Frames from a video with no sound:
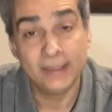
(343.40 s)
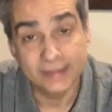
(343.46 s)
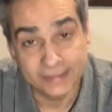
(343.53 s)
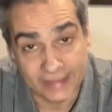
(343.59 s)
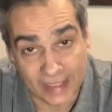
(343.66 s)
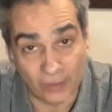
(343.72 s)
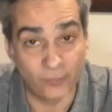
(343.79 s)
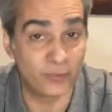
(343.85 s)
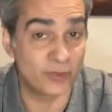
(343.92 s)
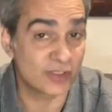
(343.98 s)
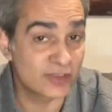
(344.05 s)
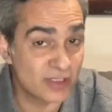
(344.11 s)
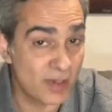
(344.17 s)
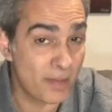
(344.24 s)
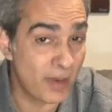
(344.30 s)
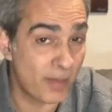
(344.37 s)
Now, for
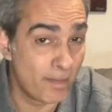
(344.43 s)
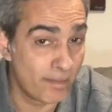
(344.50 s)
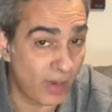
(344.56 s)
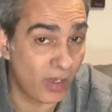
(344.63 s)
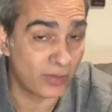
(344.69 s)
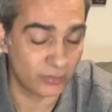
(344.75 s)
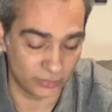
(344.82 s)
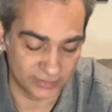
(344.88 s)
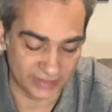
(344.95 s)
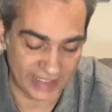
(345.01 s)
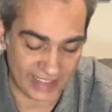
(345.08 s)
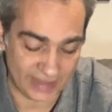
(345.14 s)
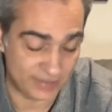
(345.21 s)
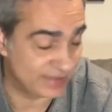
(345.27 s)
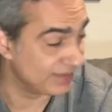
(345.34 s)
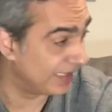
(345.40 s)
some model
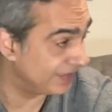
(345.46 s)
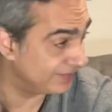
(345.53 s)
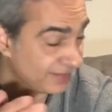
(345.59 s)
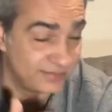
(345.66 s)
names like the